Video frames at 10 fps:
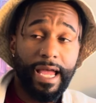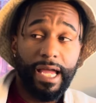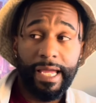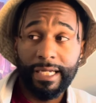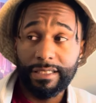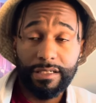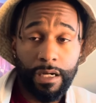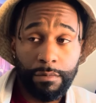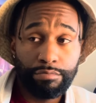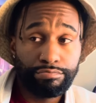And
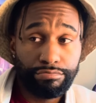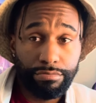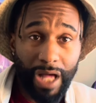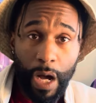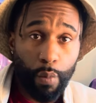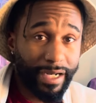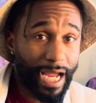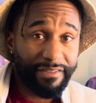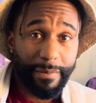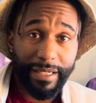I wanted
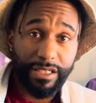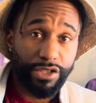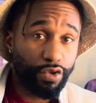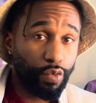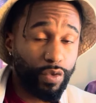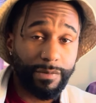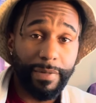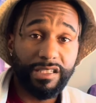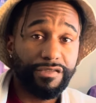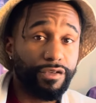everybody to do what's best